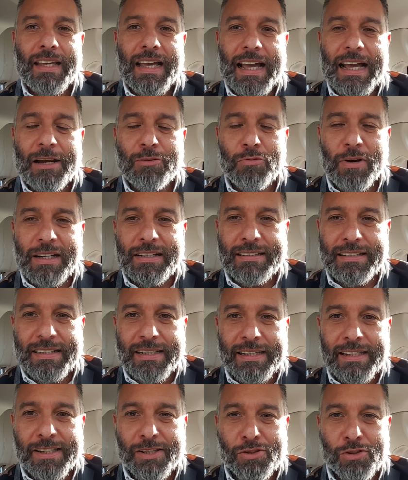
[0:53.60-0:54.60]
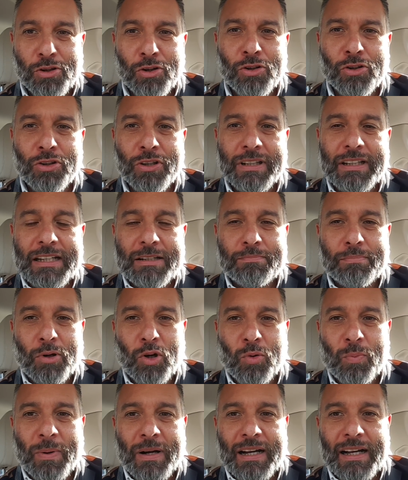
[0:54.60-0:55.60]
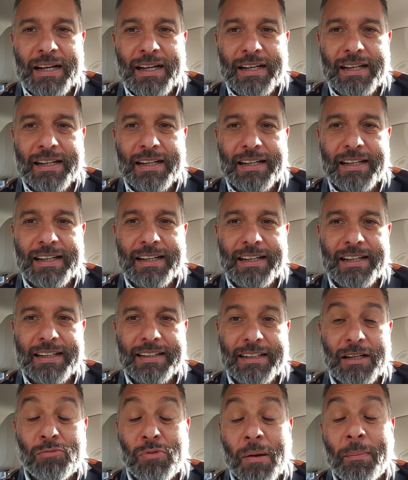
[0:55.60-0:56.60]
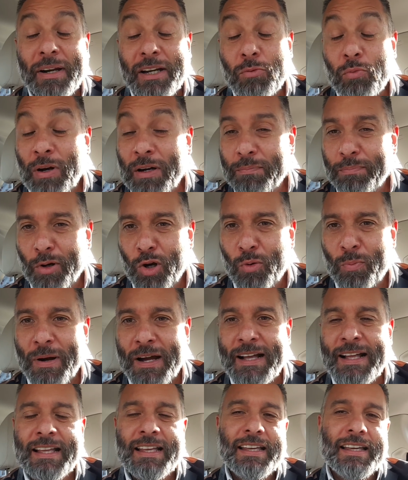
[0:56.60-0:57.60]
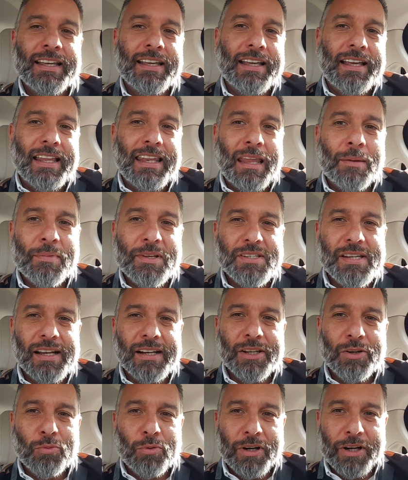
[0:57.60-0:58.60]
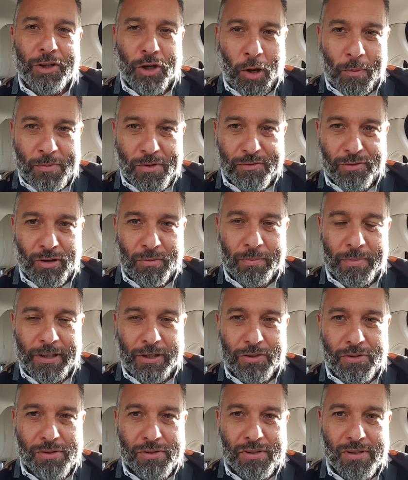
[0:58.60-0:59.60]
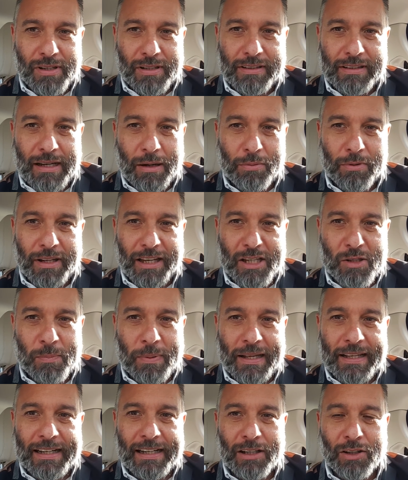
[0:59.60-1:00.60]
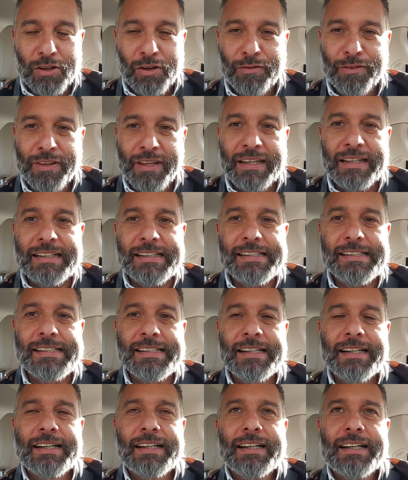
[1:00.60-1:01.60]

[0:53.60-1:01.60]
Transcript: I read the story that Pogba, the Real Madrid want Pogba. Let me tell you where it comes from, because that will explain a lot of things.